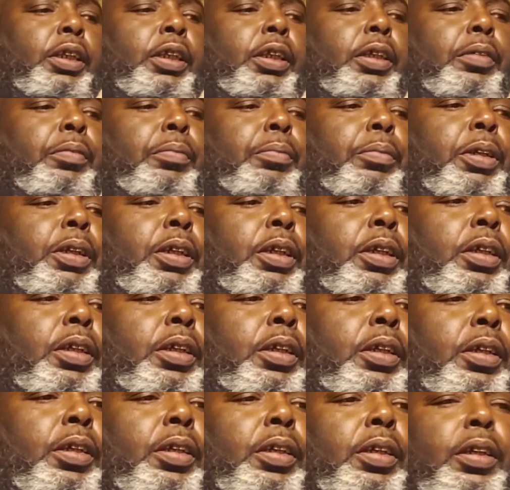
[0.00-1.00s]
And then
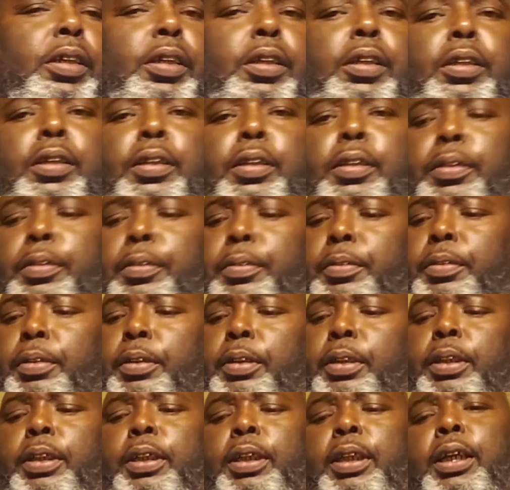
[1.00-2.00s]
me,
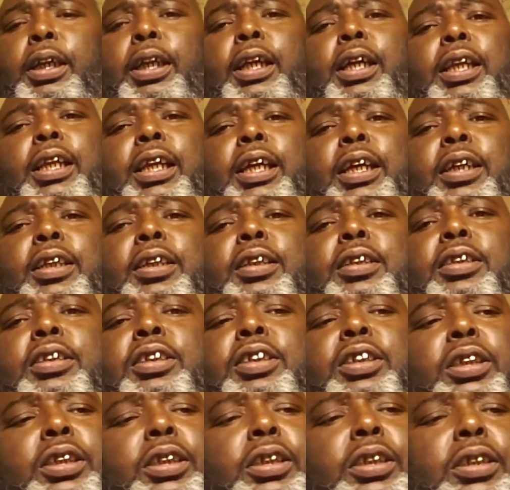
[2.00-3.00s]
I like a
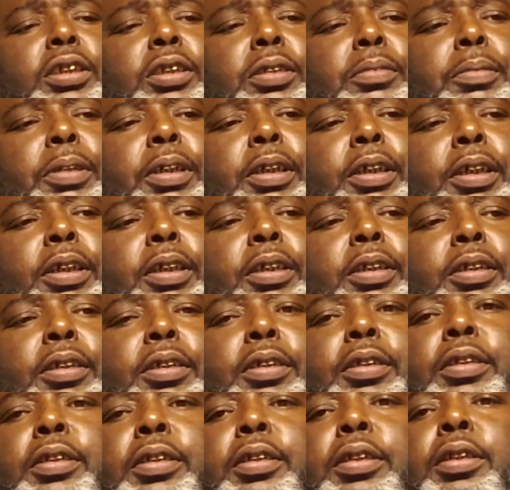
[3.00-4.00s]
little cheese in
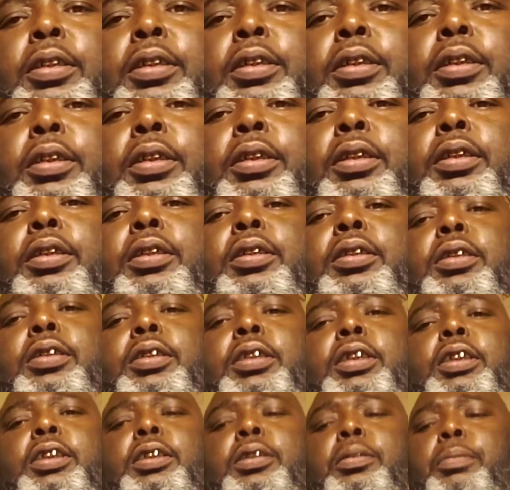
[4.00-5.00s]
mine.
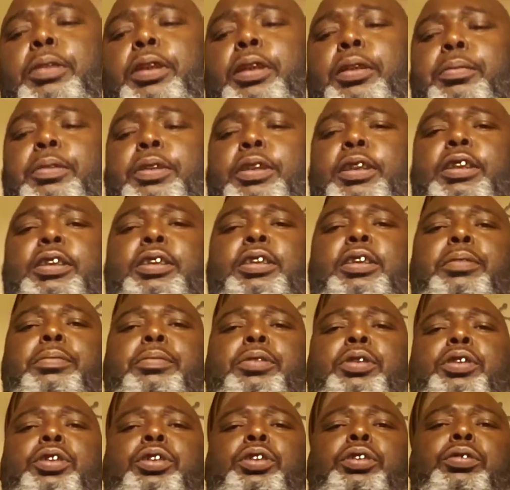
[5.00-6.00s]
But
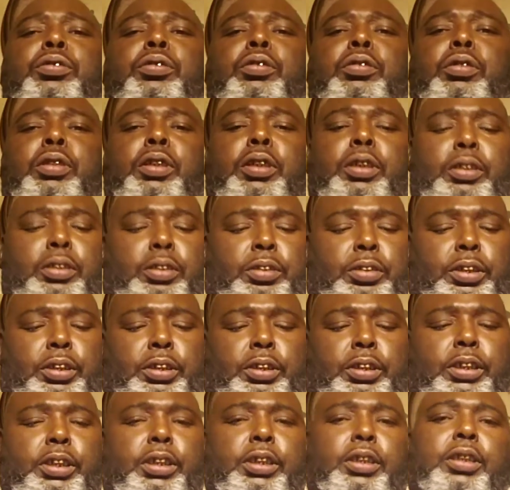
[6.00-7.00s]
that's up to you, okay?
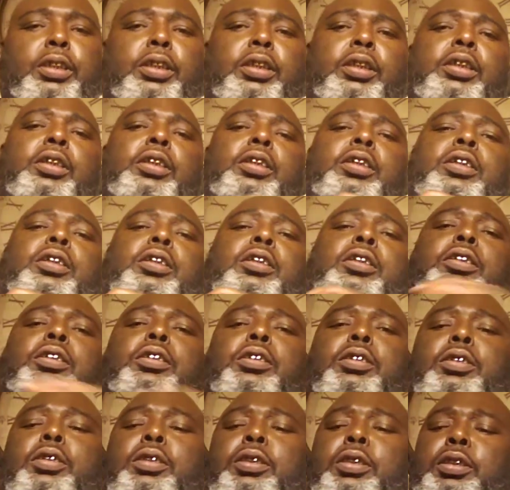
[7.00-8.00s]
So I'll take
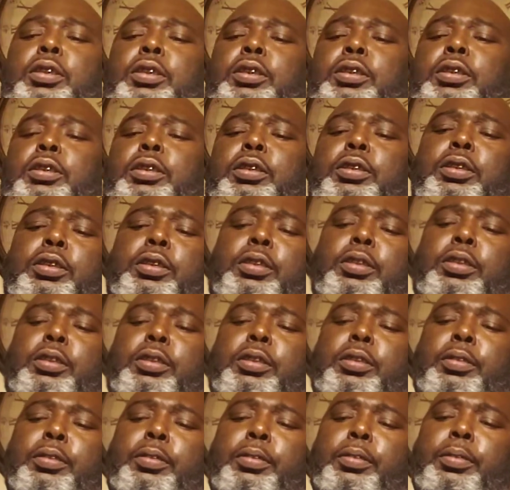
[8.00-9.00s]
a little
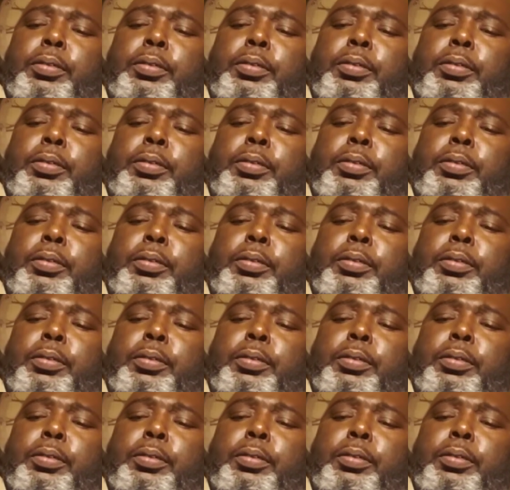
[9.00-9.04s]
cheese